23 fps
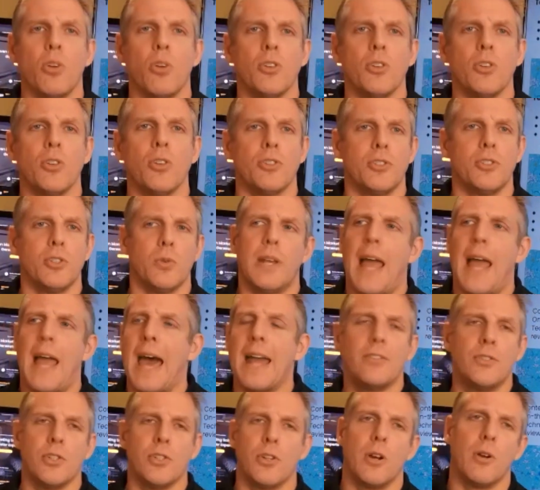them all to do it.
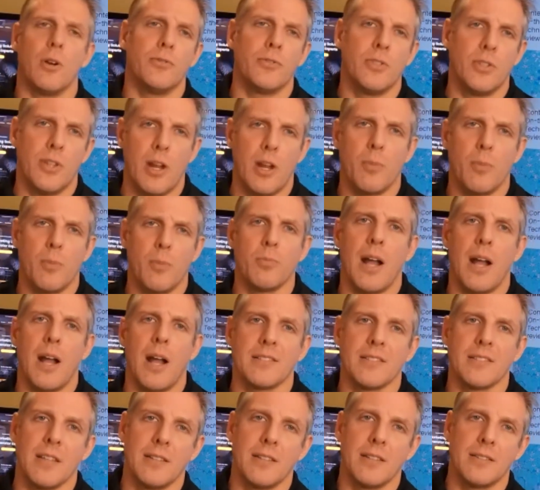Add it to their
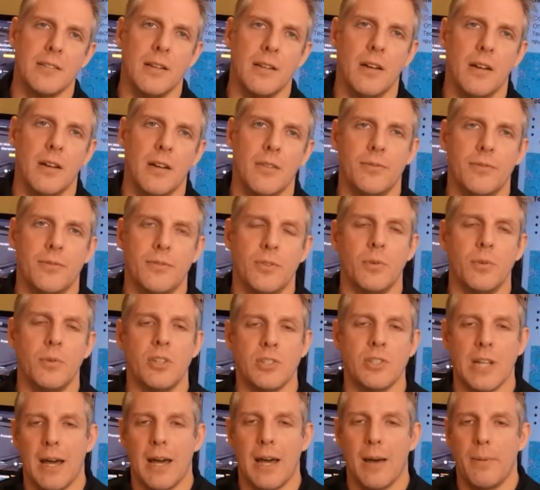process of doing the
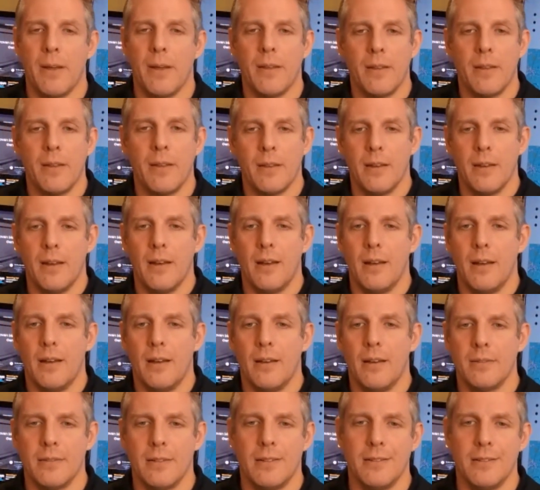job.
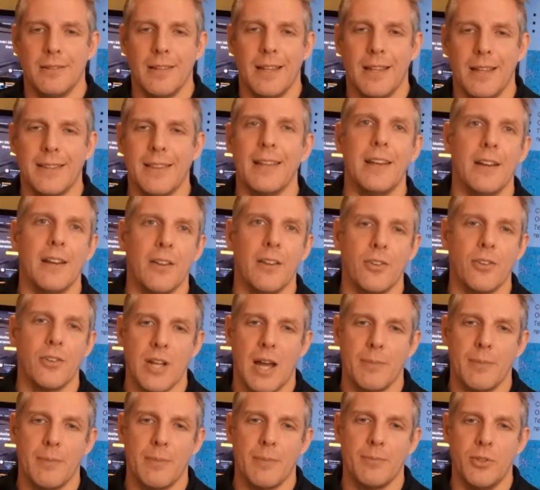Like they need another
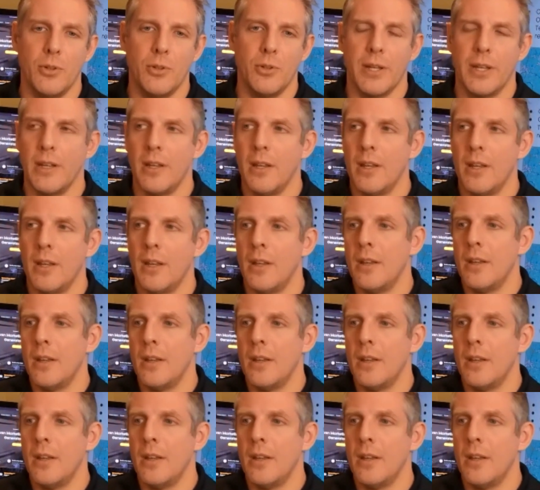job to do, but